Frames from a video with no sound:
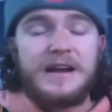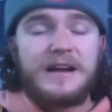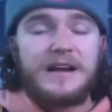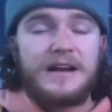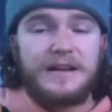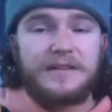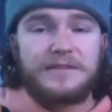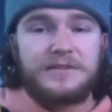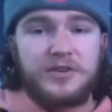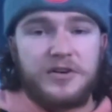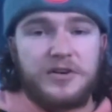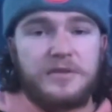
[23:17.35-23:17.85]

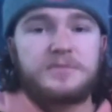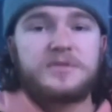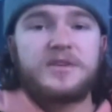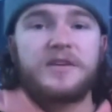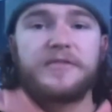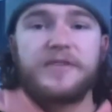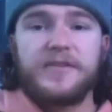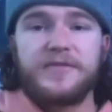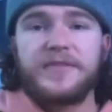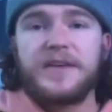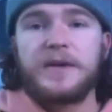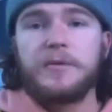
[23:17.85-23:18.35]
in terms of
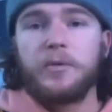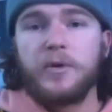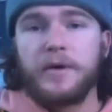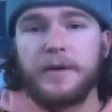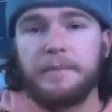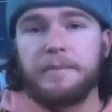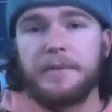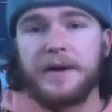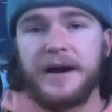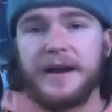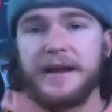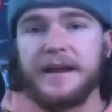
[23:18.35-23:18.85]
if they want to
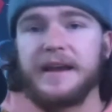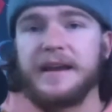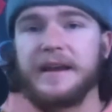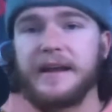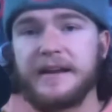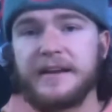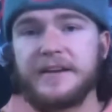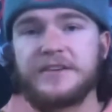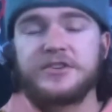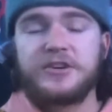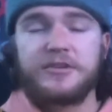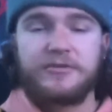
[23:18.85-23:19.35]
buy an
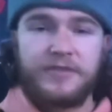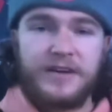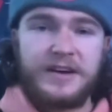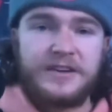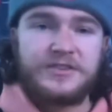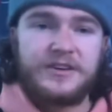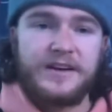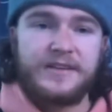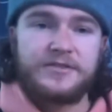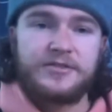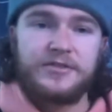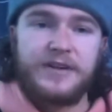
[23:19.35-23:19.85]
NHL
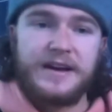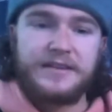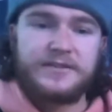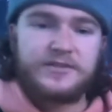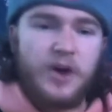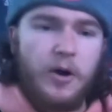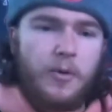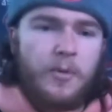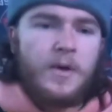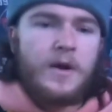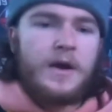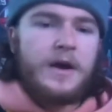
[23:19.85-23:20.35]
franchise or not. So,